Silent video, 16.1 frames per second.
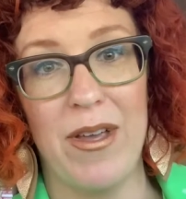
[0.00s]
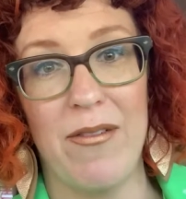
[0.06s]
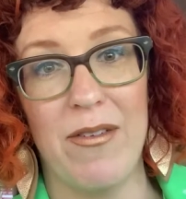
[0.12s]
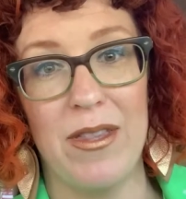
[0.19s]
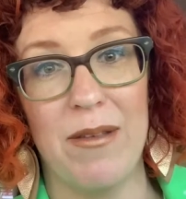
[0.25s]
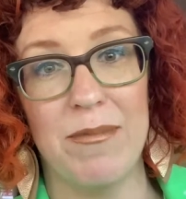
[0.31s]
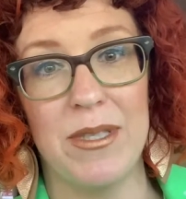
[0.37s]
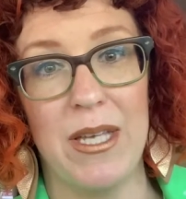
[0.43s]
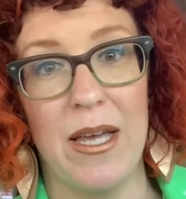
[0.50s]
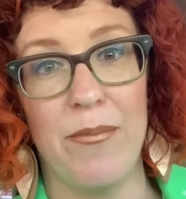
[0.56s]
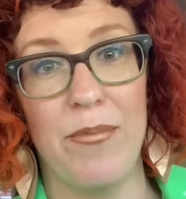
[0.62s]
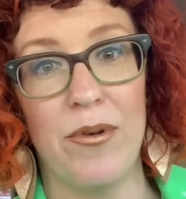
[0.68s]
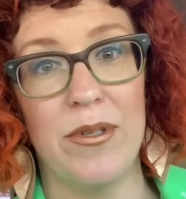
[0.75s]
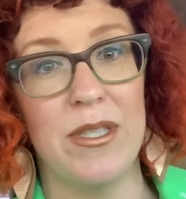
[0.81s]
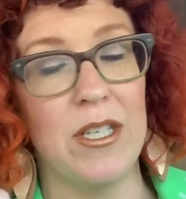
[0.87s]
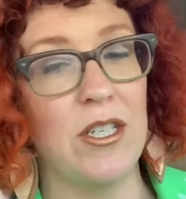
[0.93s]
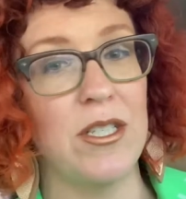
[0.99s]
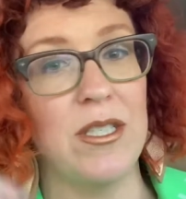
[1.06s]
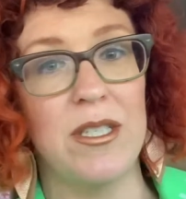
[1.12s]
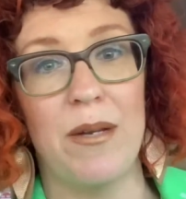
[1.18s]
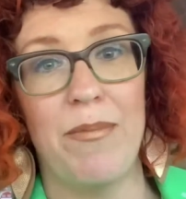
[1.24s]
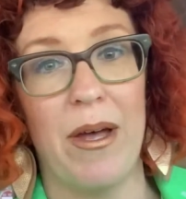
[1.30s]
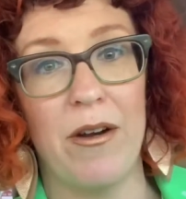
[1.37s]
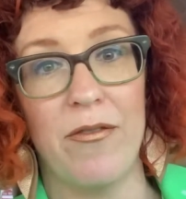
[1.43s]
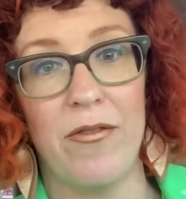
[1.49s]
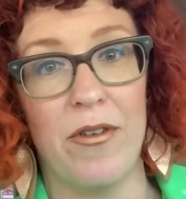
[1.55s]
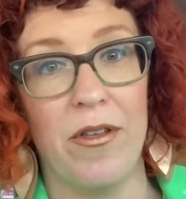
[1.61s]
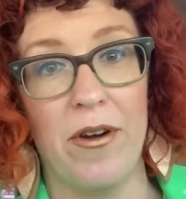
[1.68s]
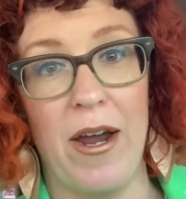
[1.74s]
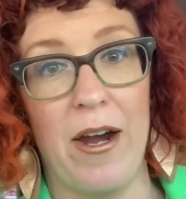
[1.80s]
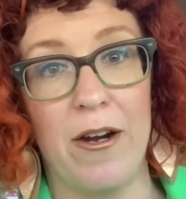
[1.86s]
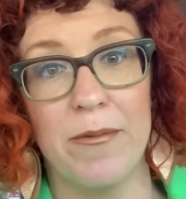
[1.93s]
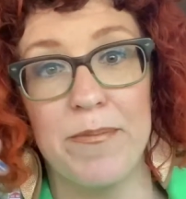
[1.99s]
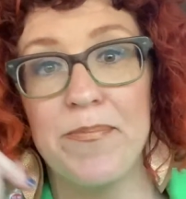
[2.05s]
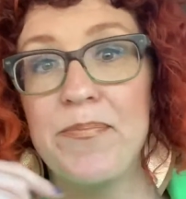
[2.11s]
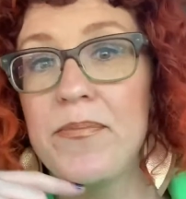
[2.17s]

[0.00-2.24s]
given them samples. It just did better for their hair.